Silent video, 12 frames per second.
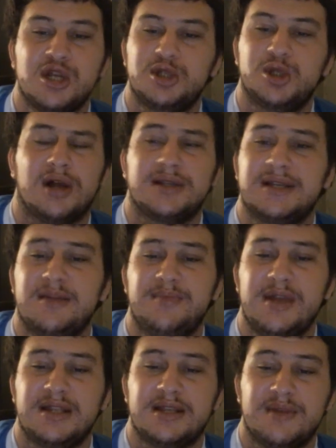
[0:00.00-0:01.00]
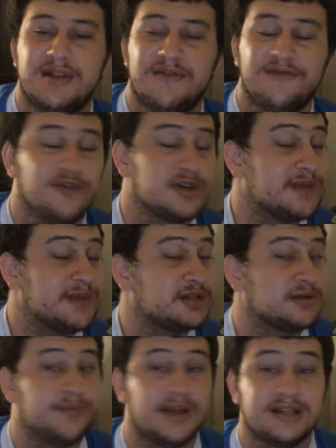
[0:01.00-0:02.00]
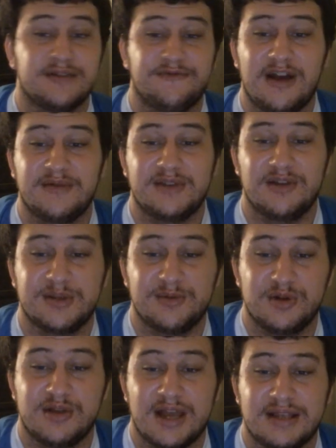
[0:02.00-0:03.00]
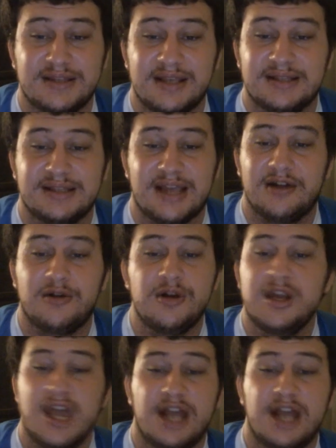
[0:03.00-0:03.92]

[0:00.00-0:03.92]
John Cena beats him in the first match of the Best of Five series for the United States title,